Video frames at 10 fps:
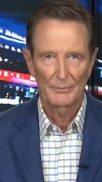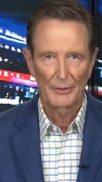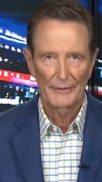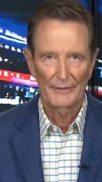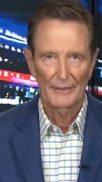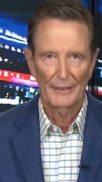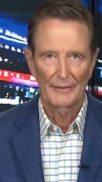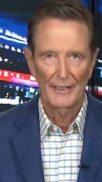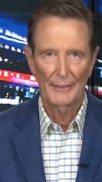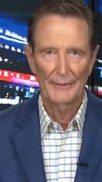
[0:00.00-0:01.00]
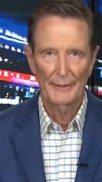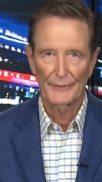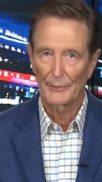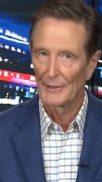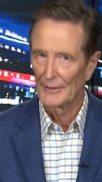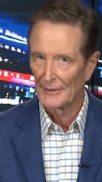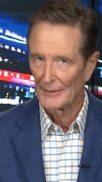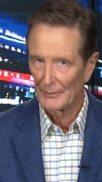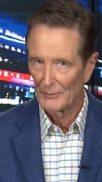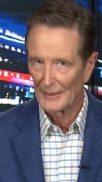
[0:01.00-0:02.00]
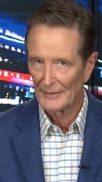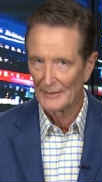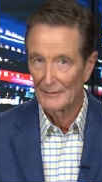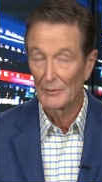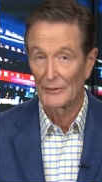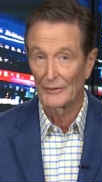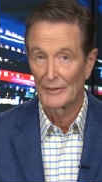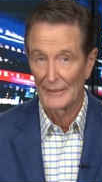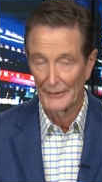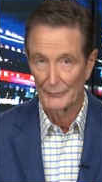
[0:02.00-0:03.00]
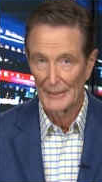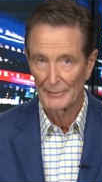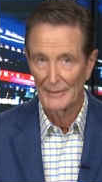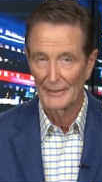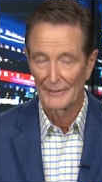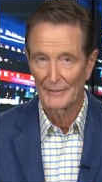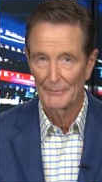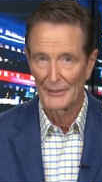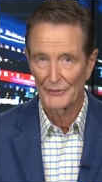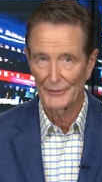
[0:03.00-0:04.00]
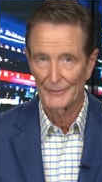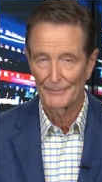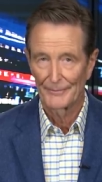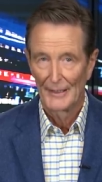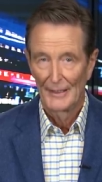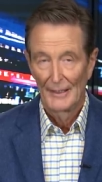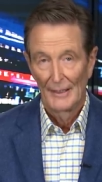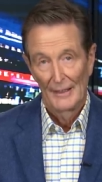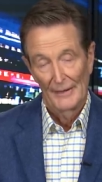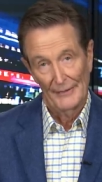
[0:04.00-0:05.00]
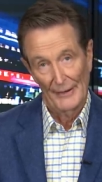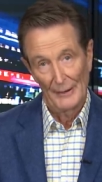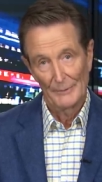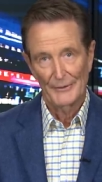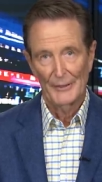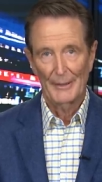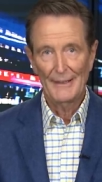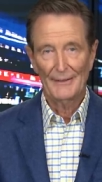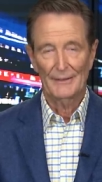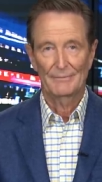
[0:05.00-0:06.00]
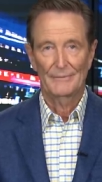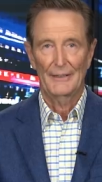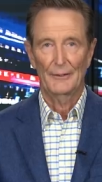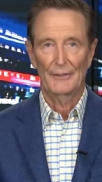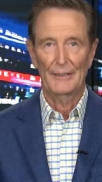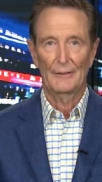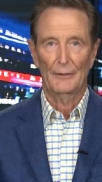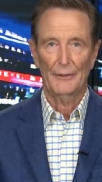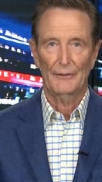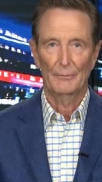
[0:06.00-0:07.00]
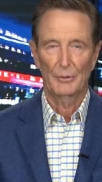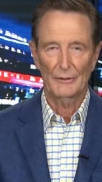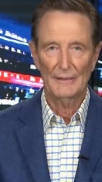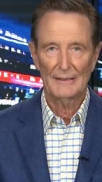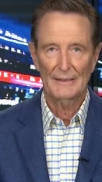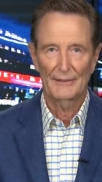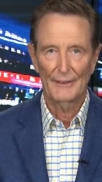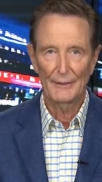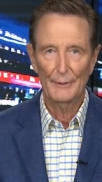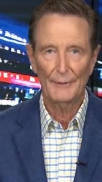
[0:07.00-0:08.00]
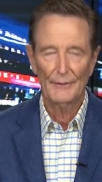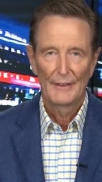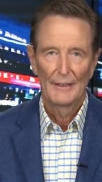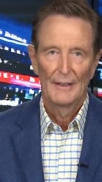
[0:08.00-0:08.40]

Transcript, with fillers: pointed to her diary notes from 1991 in which the alleged rape is mentioned. So, the debate and the ordeal for Christian Porter continues,